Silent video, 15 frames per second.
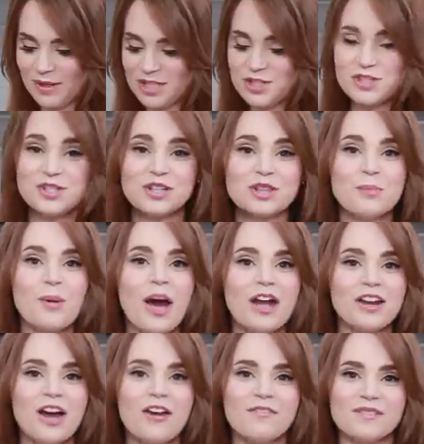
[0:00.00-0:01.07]
We just took the
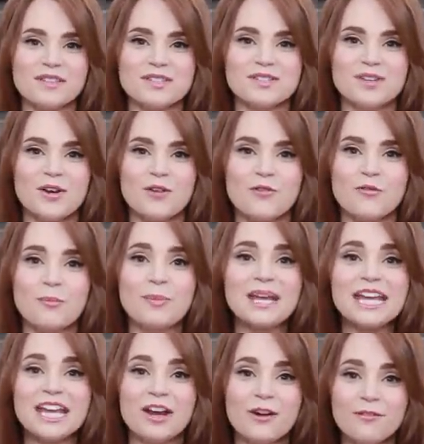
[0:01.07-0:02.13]
pot off the stove.
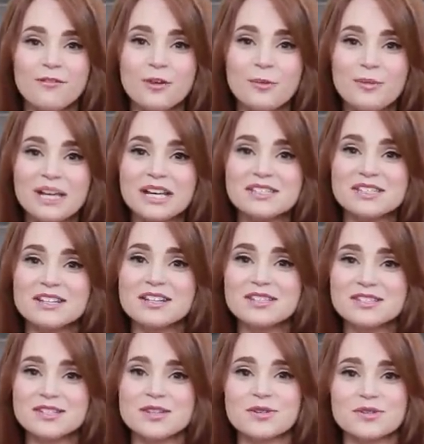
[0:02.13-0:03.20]
Be careful because it
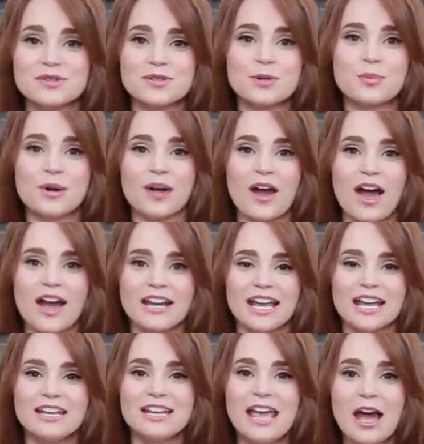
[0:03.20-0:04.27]
is still super hot.
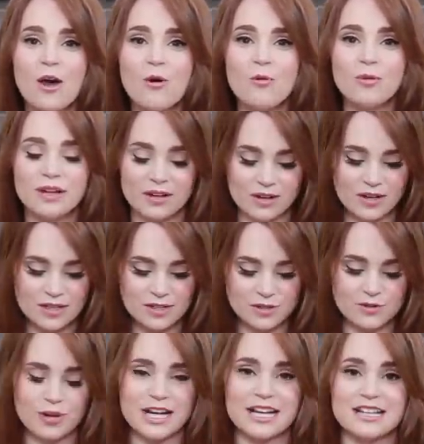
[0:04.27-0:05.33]
And now we are gonna
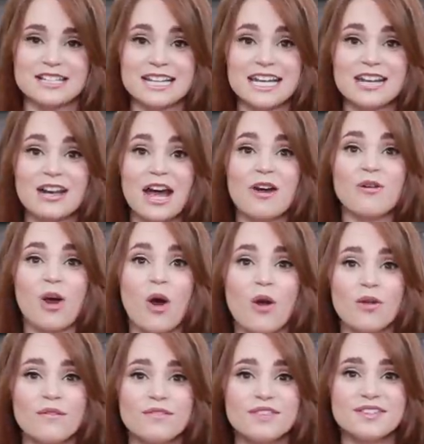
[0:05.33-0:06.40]
strain it to get out
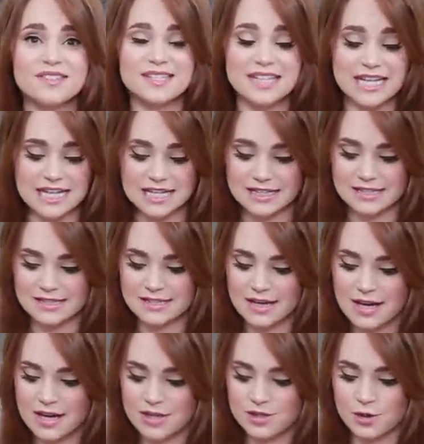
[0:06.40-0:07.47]
all of the seeds.
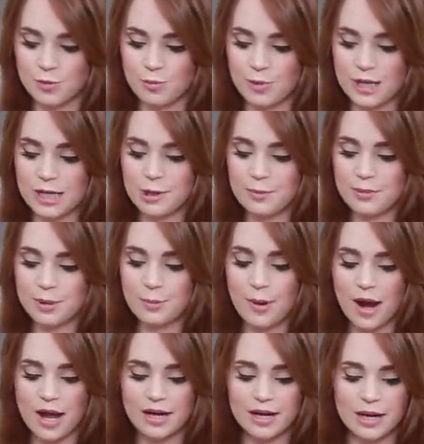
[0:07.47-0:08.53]
So pick up your
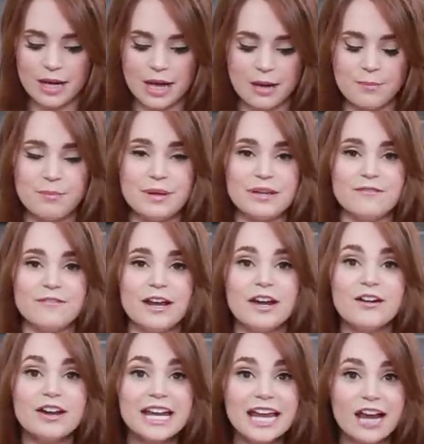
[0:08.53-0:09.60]
pot and be
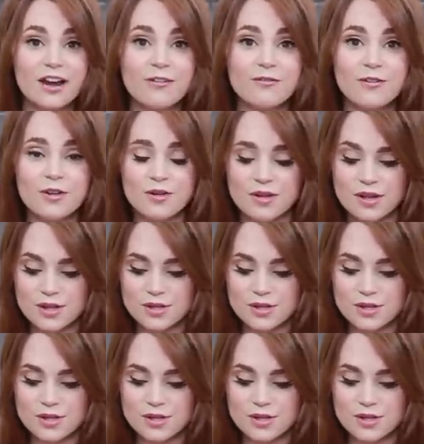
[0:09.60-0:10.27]
very careful.